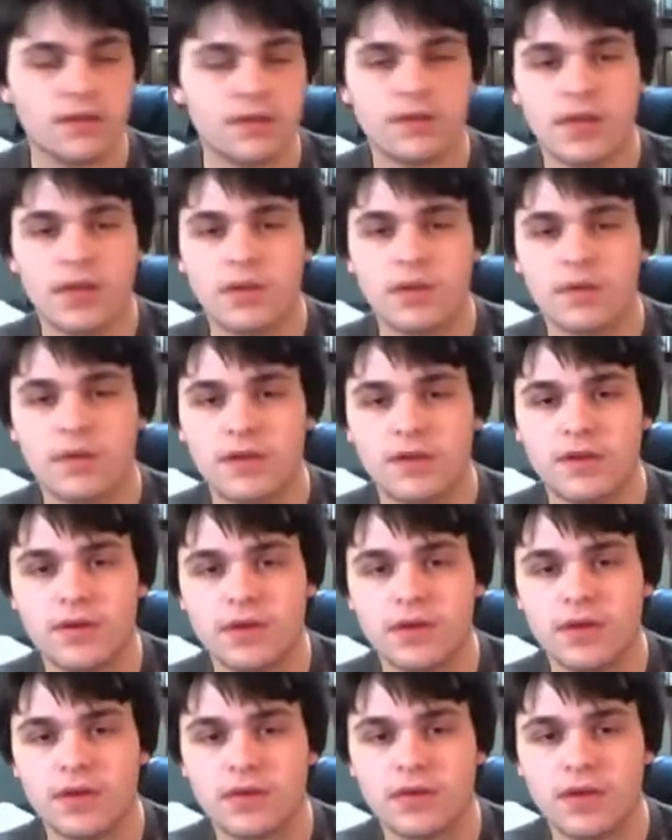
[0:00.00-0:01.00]
That way you
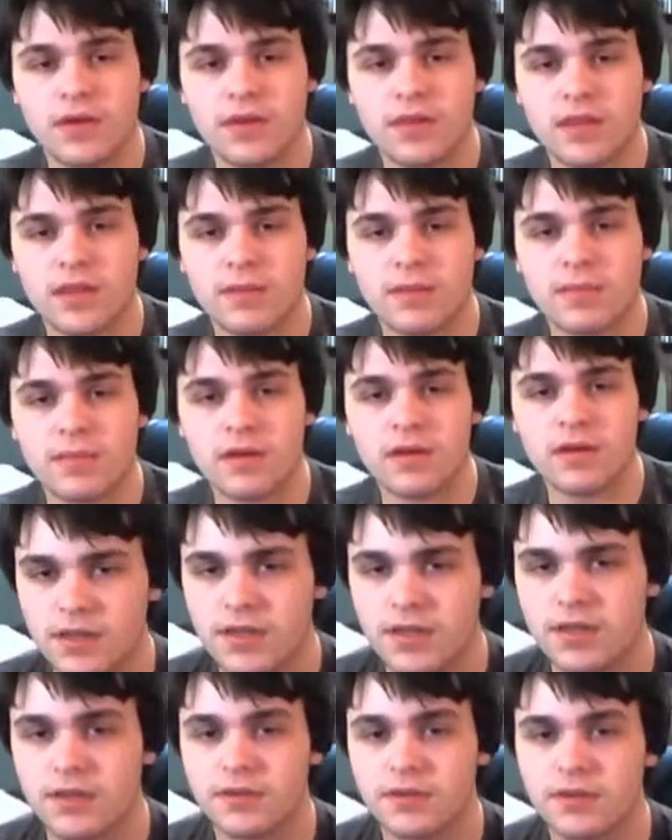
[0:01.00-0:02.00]
can locate them.
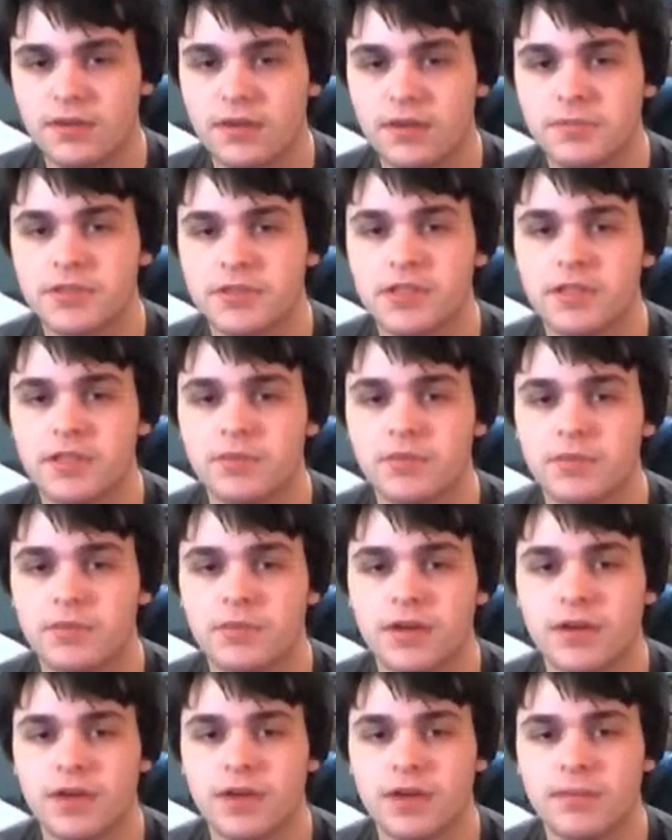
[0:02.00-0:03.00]
In the description it will
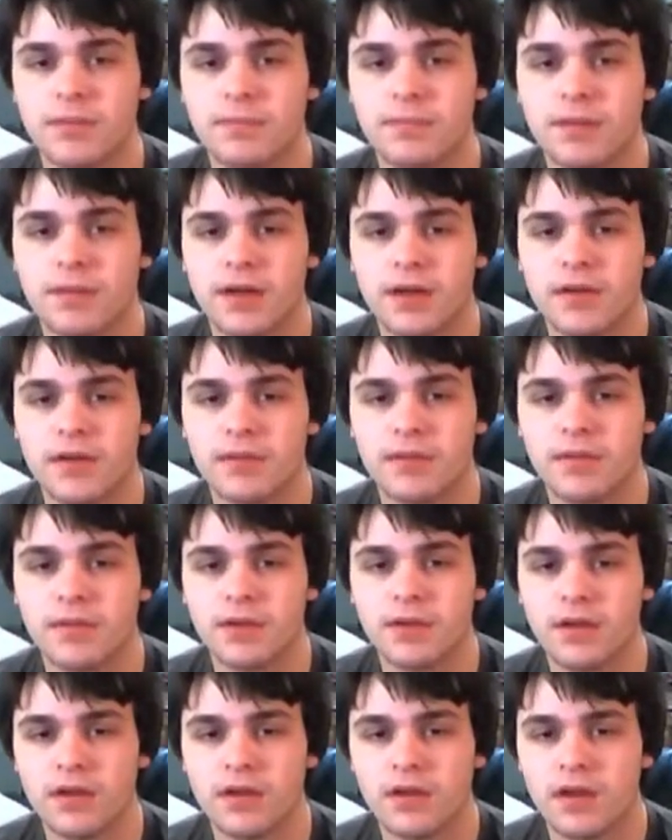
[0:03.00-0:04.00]
bring it up by
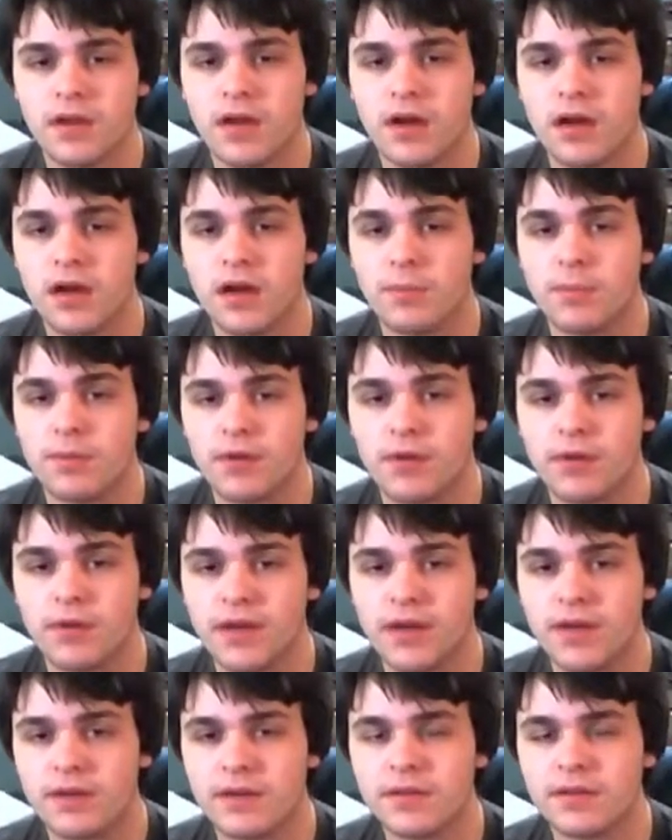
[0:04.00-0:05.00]
upload
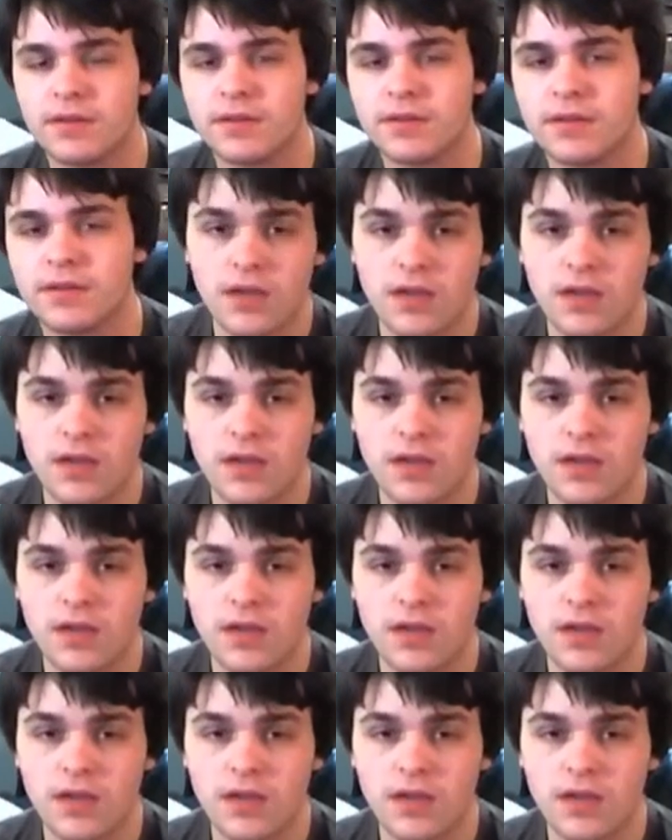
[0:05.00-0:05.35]
date.